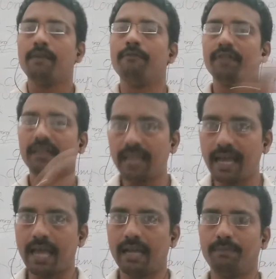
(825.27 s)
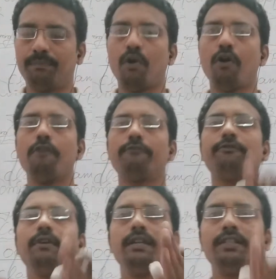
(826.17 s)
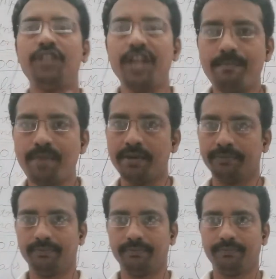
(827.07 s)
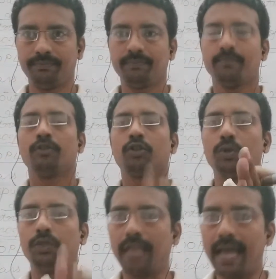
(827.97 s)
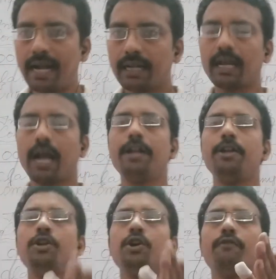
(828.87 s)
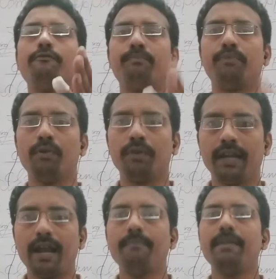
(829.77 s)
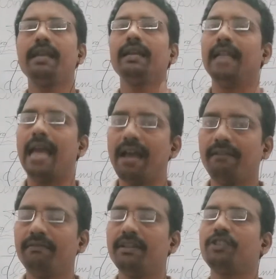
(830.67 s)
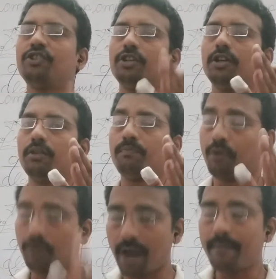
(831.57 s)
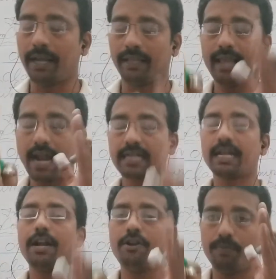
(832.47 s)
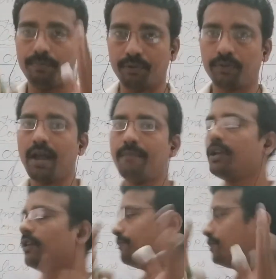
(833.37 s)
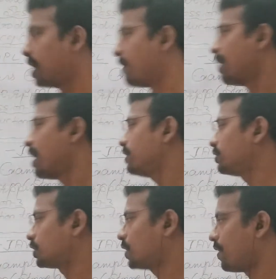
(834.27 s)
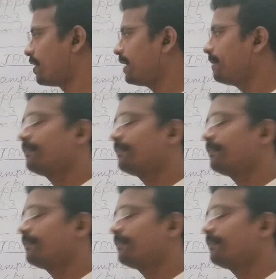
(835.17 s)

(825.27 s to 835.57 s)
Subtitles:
with the help of JVM, so that kind of programming language, that kind of programming of Java is called